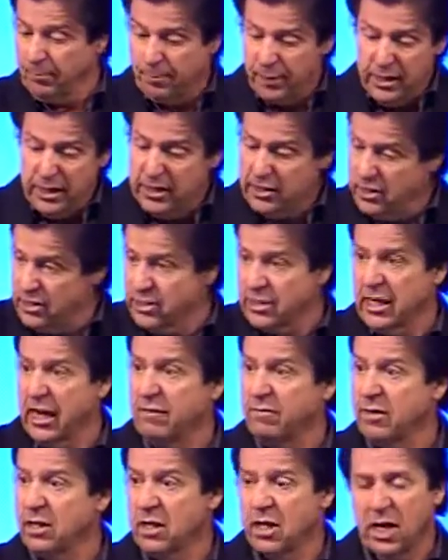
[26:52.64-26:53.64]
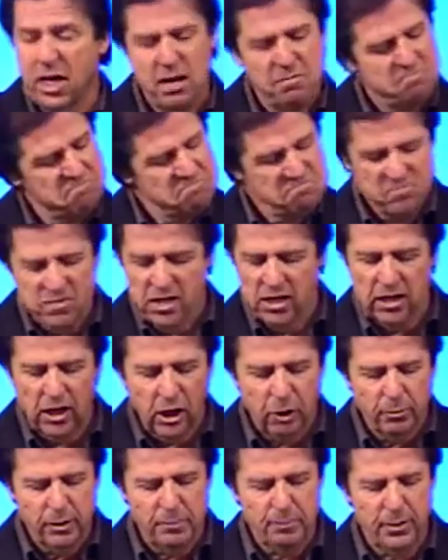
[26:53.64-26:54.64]
peace and safety come. Not
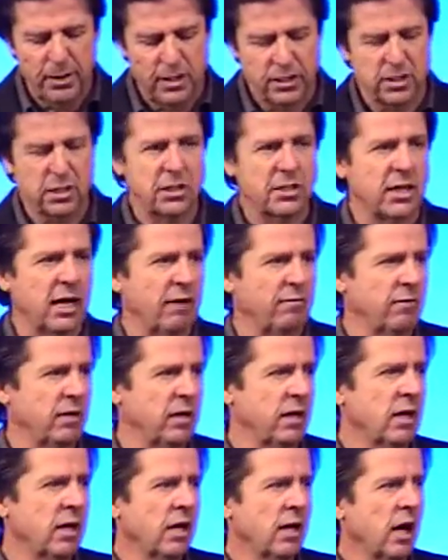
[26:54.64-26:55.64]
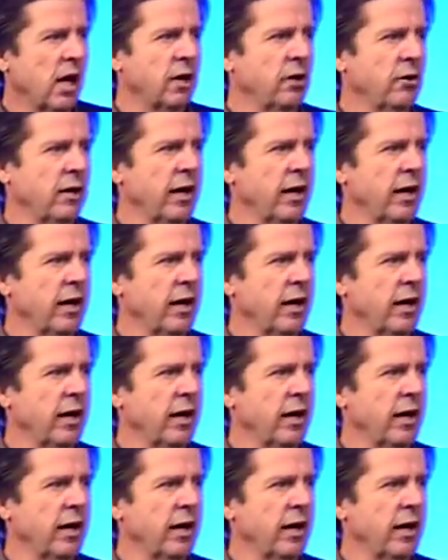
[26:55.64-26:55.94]
going to be peace and safety under